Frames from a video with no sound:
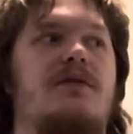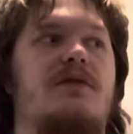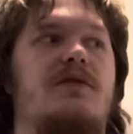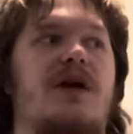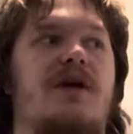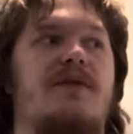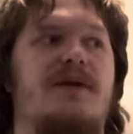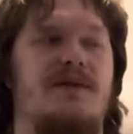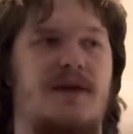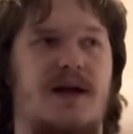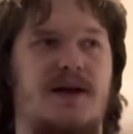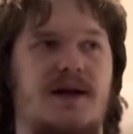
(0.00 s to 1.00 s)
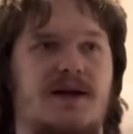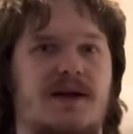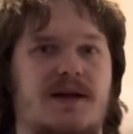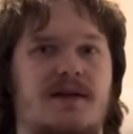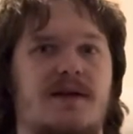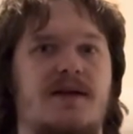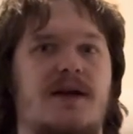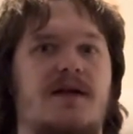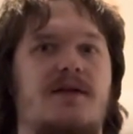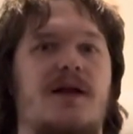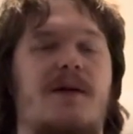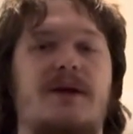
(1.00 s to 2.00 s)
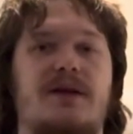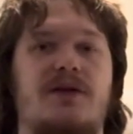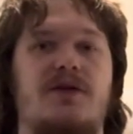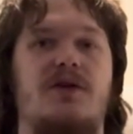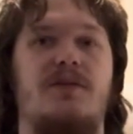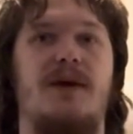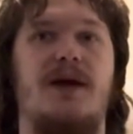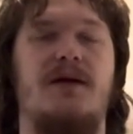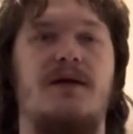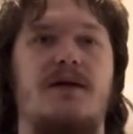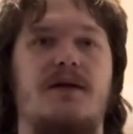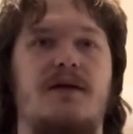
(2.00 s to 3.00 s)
graphics tech like this is that means you can make